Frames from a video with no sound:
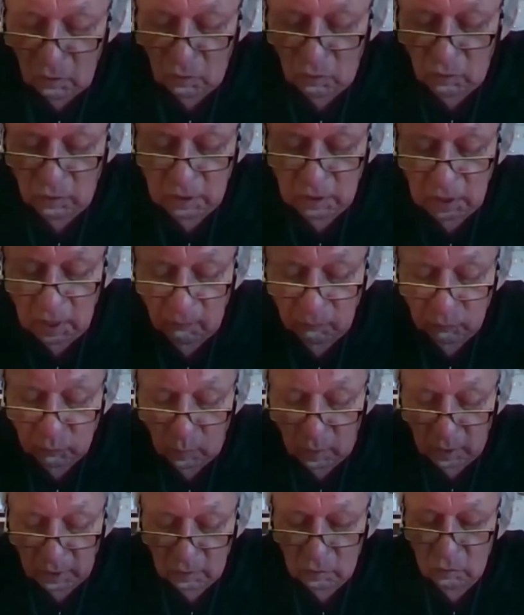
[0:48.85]
or a loved
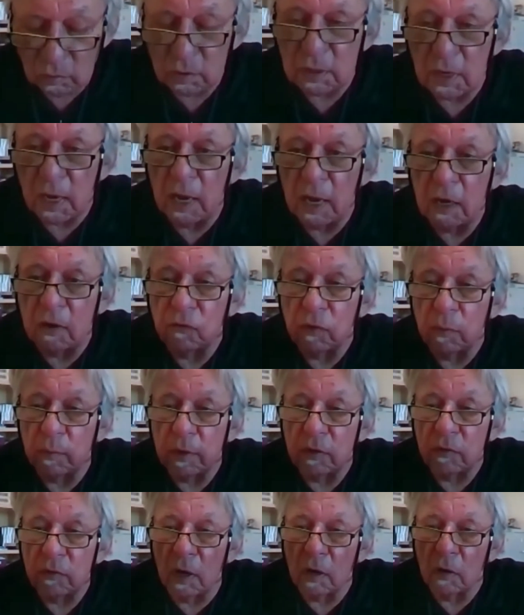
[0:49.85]
one who died from
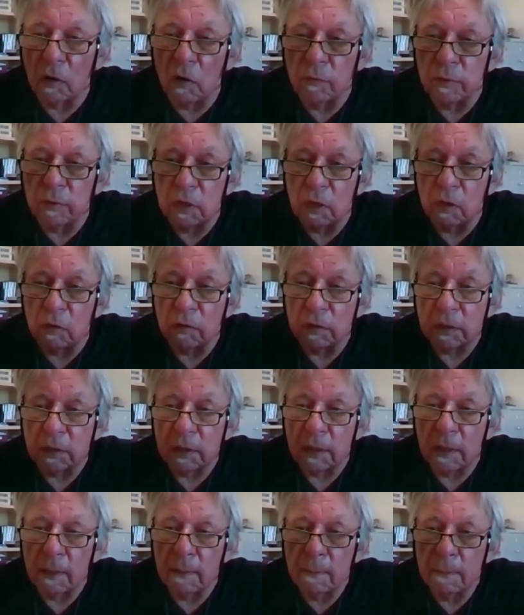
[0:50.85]
a drug
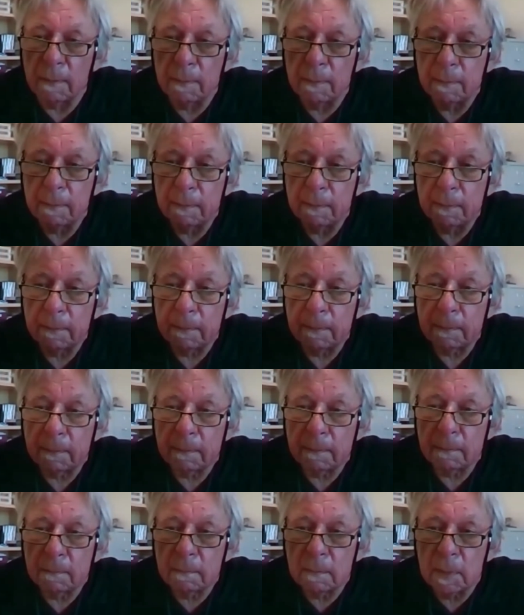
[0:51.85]
overdose.
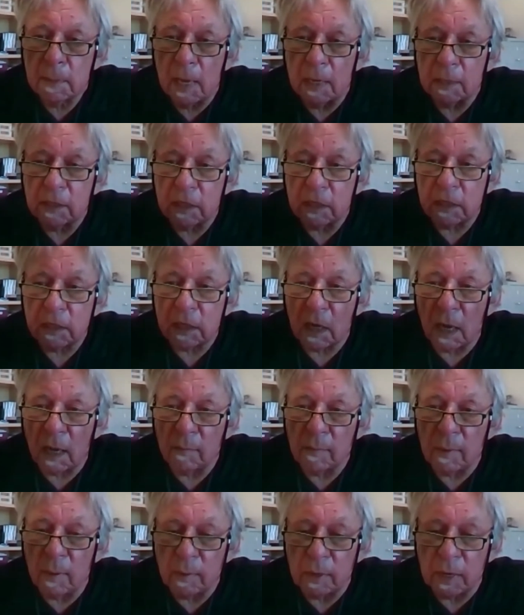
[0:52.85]
At this
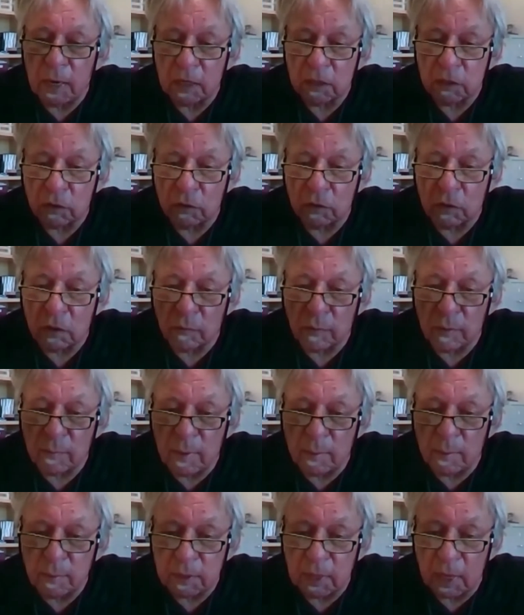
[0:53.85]
time, I would ask you to
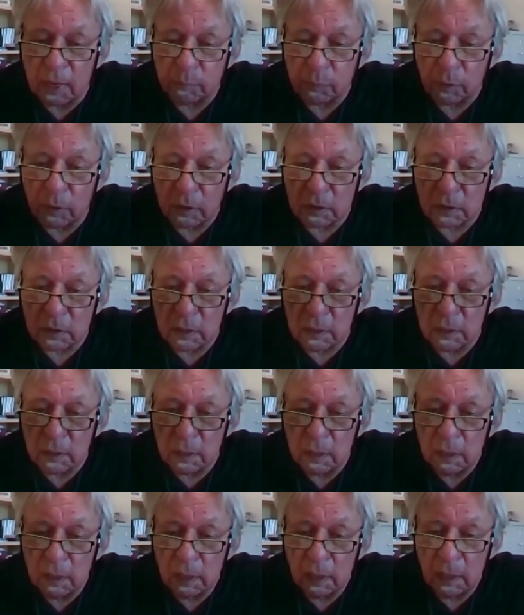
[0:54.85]
remember that person
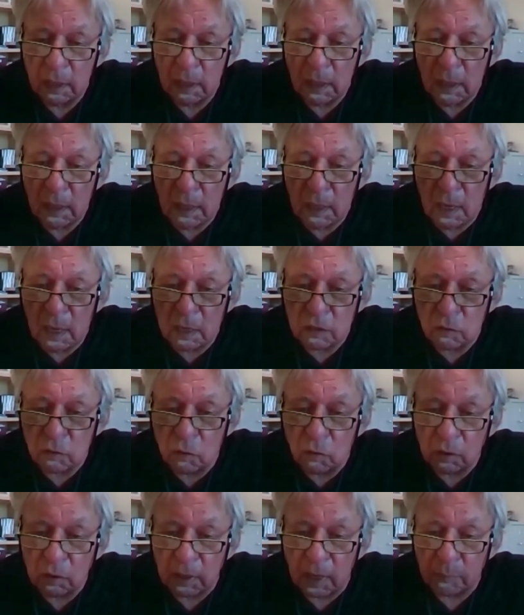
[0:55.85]
and to
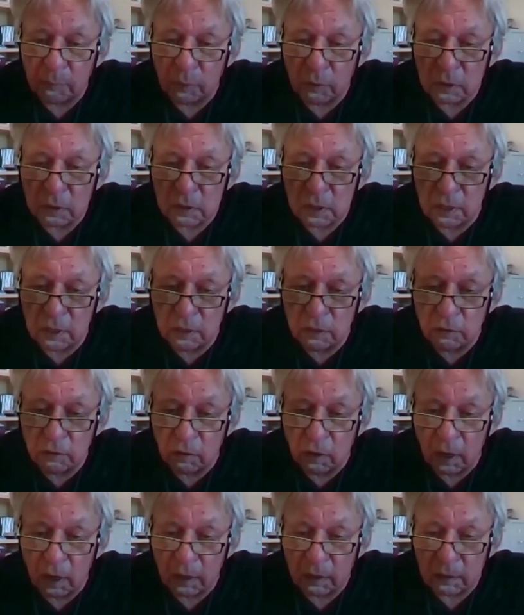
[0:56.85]
hold that person in your
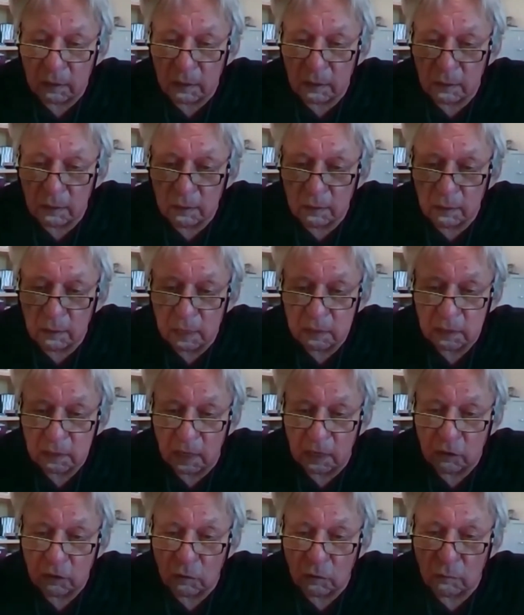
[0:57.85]
heart, as I
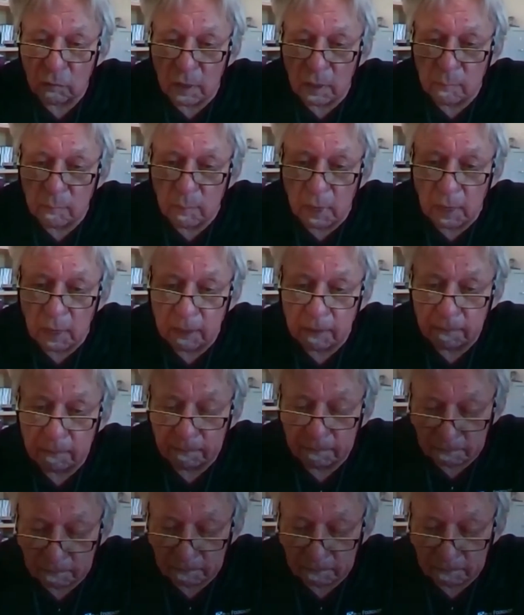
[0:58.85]
do in mine.